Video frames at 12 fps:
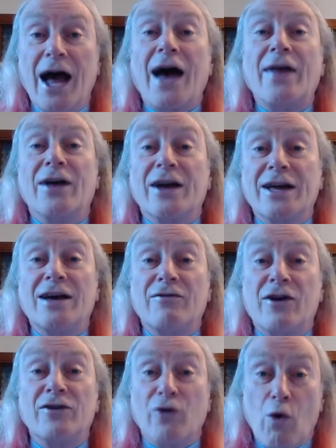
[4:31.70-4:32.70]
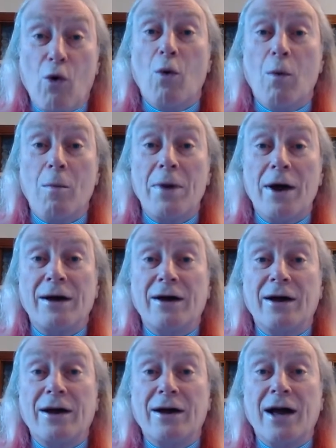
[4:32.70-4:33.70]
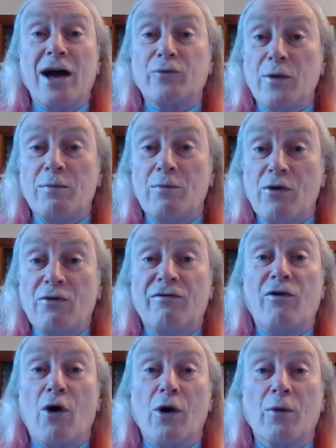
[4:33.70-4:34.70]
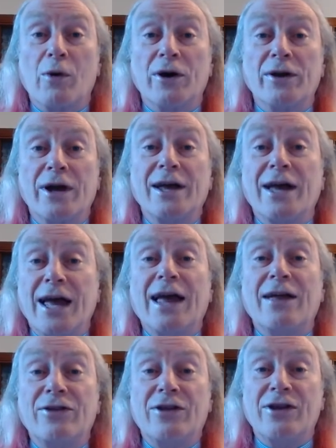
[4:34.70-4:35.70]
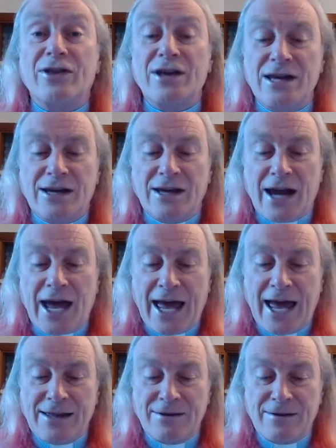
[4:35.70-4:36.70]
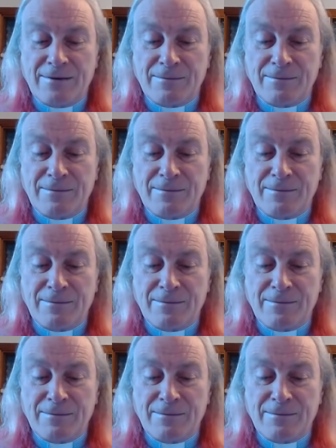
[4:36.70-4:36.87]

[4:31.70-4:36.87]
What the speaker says: and that give us hope as we move forward into the year ahead.